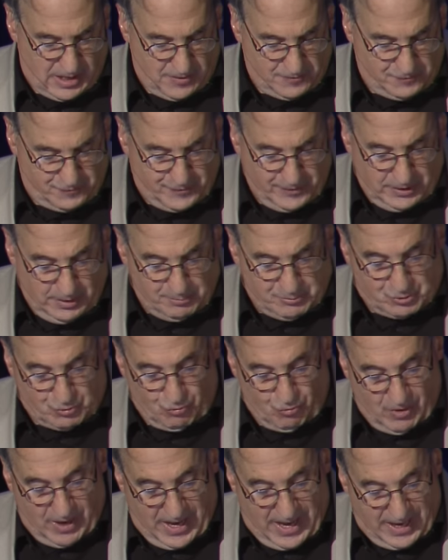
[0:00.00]
Philip
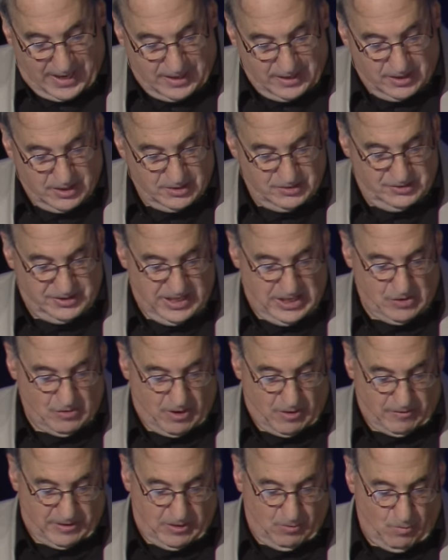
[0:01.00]
Dray,
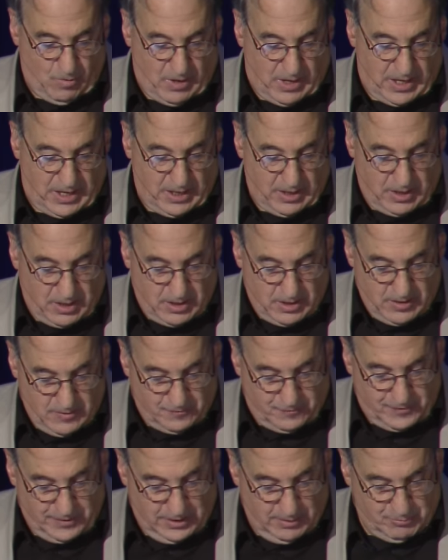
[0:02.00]
D-R-A-Y,
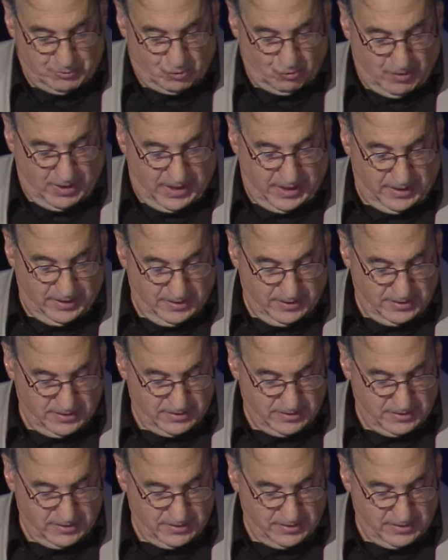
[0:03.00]
Philip Dray,